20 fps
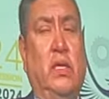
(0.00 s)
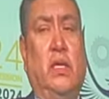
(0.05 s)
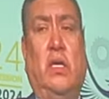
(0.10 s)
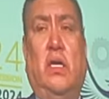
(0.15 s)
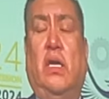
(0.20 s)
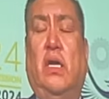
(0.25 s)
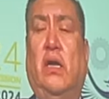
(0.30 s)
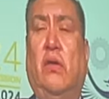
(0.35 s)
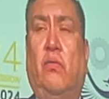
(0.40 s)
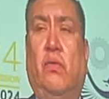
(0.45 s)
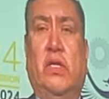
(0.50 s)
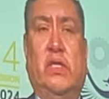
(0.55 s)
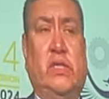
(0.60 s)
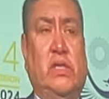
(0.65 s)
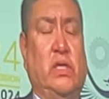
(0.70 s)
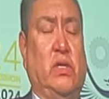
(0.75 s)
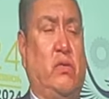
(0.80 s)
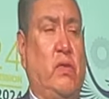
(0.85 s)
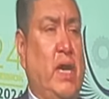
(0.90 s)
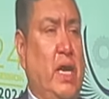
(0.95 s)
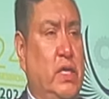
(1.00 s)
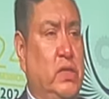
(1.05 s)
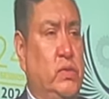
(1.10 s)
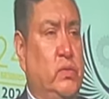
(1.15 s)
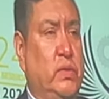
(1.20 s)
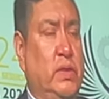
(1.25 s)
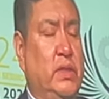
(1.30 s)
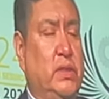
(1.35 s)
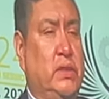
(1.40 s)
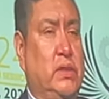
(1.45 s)
a recent
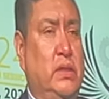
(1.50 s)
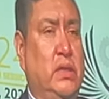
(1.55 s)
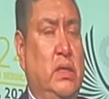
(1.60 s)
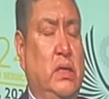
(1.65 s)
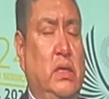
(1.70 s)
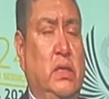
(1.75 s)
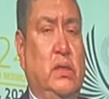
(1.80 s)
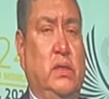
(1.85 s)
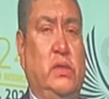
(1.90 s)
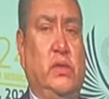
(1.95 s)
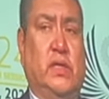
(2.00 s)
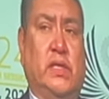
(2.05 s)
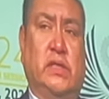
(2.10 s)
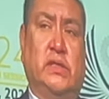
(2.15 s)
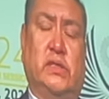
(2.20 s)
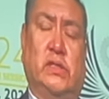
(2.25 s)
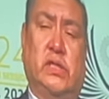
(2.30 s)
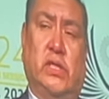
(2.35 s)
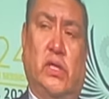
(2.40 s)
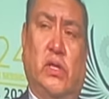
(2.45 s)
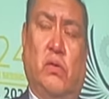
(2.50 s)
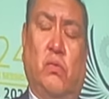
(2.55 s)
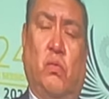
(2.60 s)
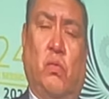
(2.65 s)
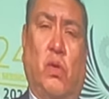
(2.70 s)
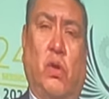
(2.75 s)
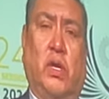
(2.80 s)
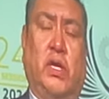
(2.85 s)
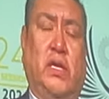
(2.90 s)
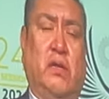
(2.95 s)
graduate, to consider
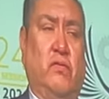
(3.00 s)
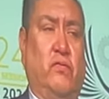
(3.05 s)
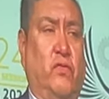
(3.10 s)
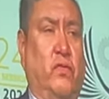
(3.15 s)
working for